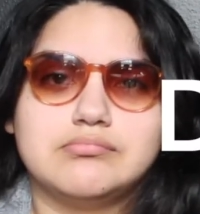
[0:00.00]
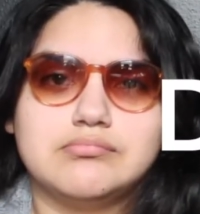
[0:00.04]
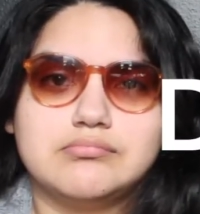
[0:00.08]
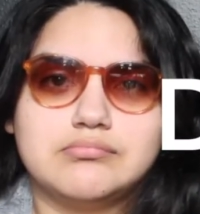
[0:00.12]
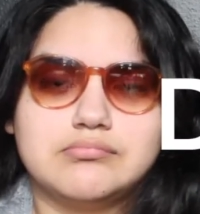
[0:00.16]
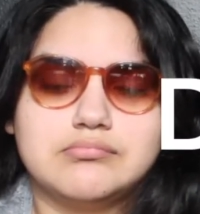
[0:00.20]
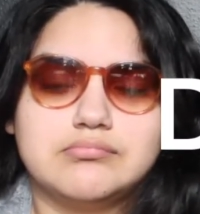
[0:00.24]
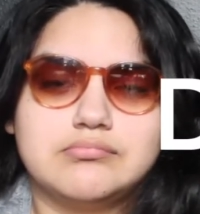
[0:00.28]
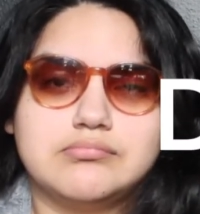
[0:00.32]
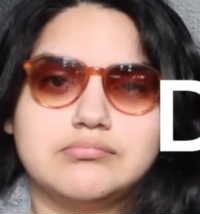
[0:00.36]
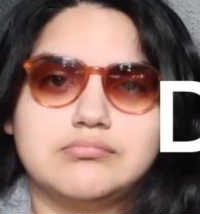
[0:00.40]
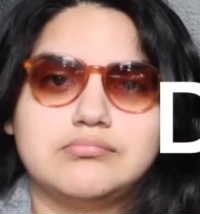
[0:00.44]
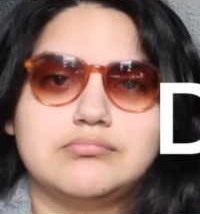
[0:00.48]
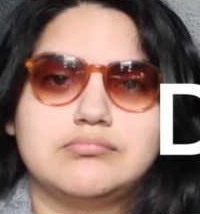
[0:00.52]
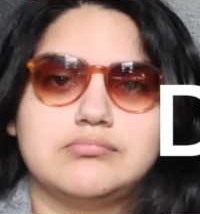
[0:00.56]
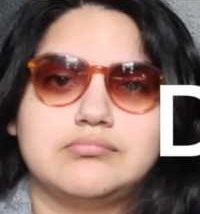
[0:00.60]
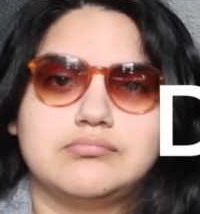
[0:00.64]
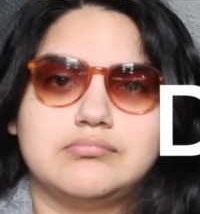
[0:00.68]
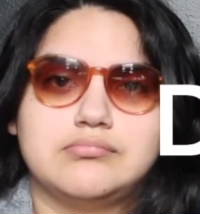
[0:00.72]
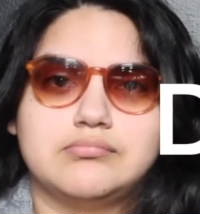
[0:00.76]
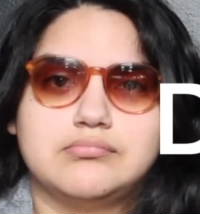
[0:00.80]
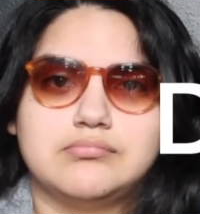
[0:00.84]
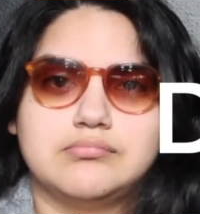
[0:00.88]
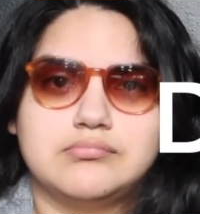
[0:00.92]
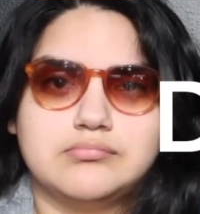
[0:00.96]

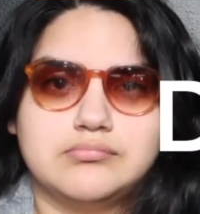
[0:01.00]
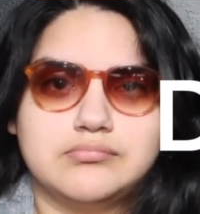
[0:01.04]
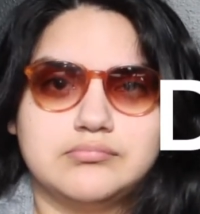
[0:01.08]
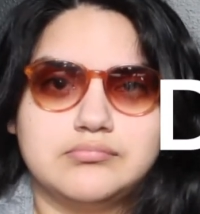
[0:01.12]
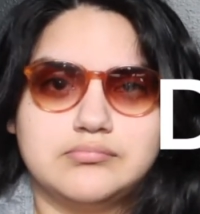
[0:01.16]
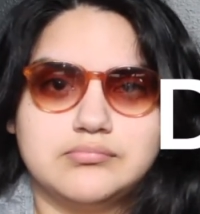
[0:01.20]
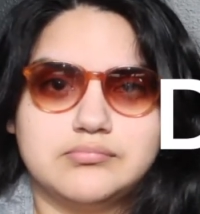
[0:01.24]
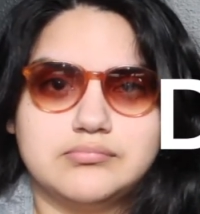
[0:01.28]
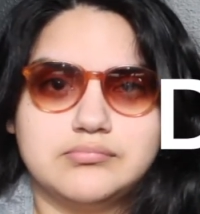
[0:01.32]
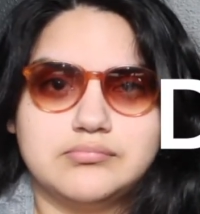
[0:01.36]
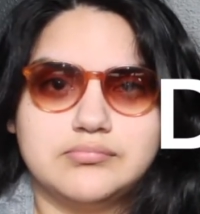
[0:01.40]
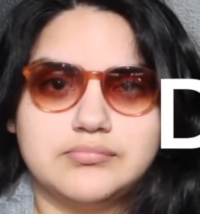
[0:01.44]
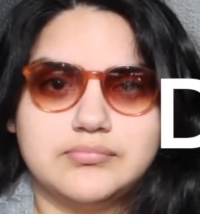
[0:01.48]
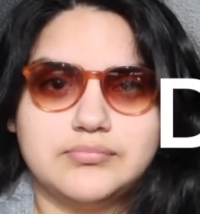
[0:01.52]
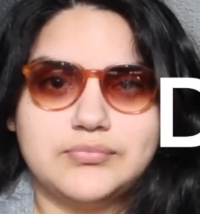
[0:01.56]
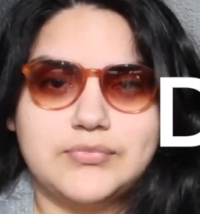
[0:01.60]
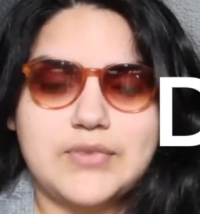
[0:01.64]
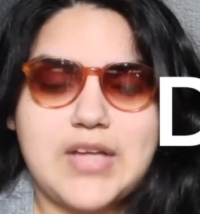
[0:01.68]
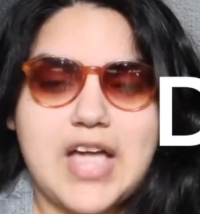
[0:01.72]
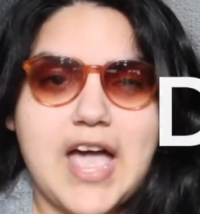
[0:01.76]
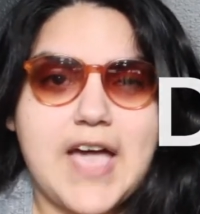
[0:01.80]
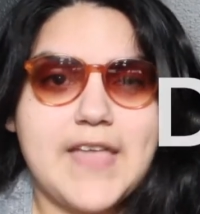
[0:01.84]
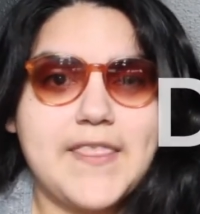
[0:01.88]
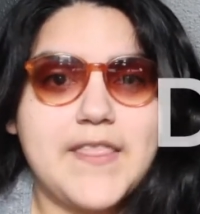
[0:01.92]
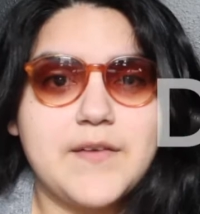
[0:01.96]

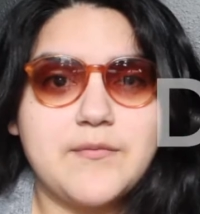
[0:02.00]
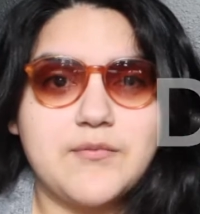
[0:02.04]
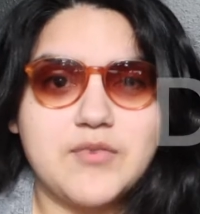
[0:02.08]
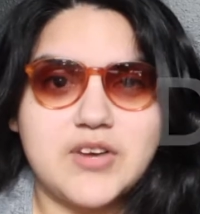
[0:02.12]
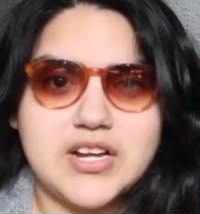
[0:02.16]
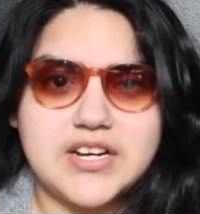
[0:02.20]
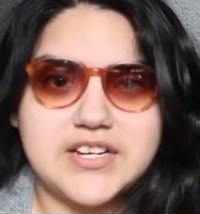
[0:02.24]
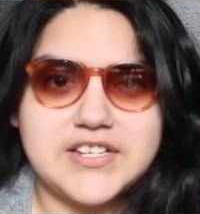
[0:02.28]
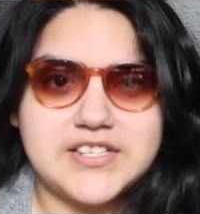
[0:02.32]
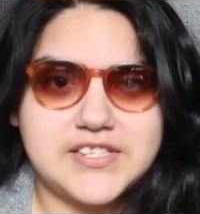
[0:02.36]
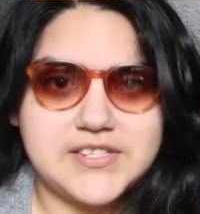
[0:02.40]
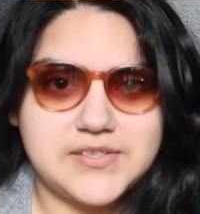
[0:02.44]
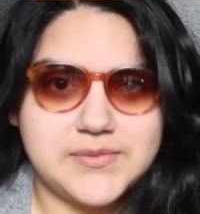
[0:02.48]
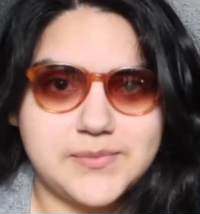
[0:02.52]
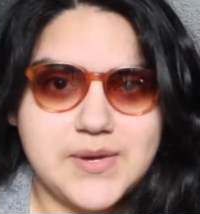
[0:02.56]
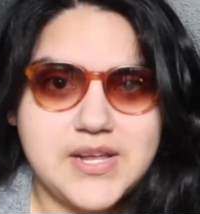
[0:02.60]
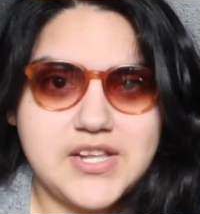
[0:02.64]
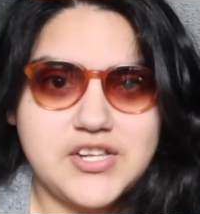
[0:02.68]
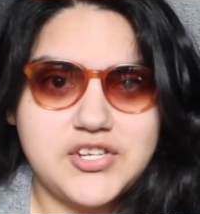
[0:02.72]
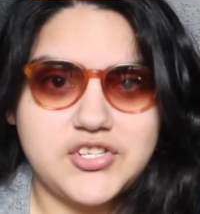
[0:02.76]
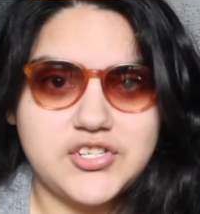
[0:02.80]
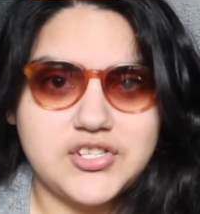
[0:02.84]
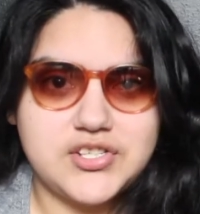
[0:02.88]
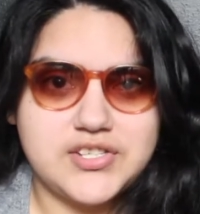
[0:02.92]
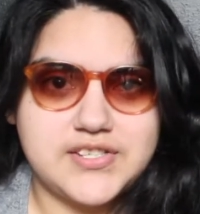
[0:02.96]
And then we're going to
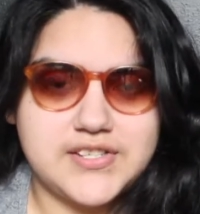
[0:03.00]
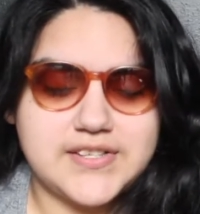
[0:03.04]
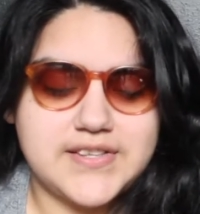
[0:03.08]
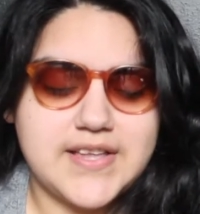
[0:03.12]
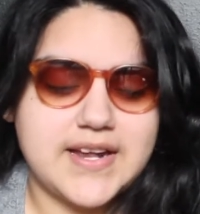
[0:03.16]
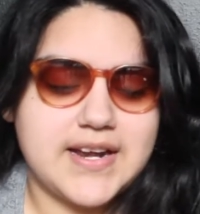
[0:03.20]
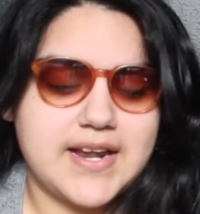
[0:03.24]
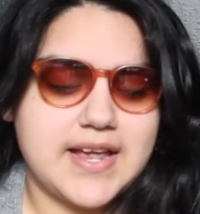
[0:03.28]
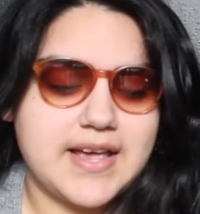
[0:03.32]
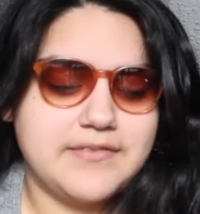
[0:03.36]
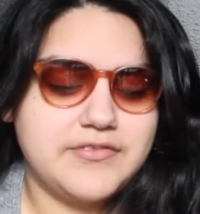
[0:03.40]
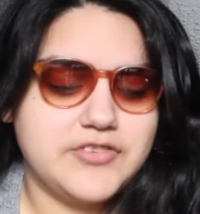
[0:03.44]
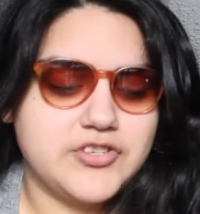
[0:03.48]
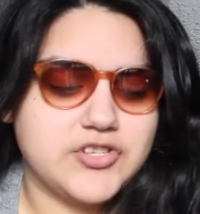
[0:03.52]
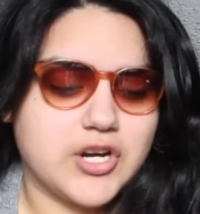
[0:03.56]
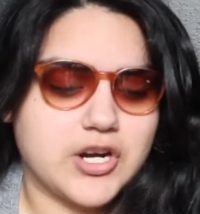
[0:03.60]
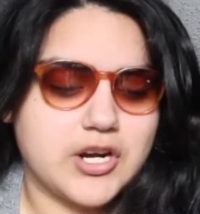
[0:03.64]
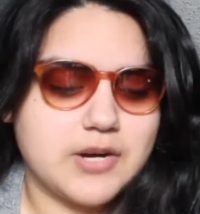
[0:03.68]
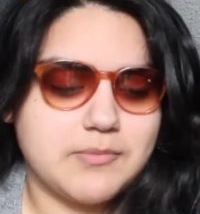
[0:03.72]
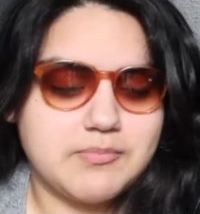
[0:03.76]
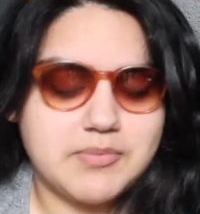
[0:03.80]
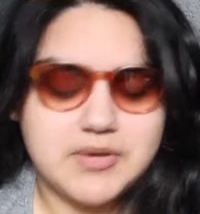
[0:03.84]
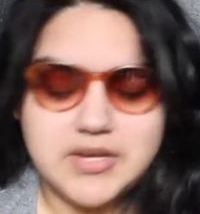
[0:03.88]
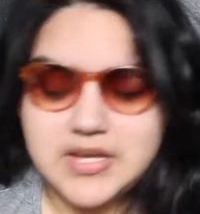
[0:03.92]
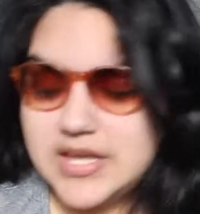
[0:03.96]
switch to that F
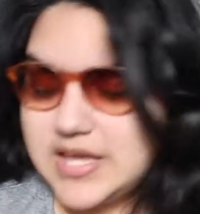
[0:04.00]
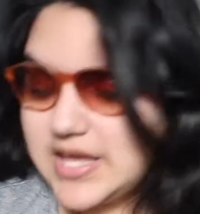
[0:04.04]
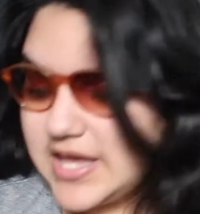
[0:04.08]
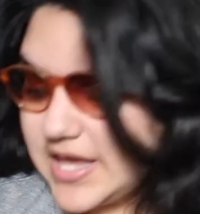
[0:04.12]
sharp,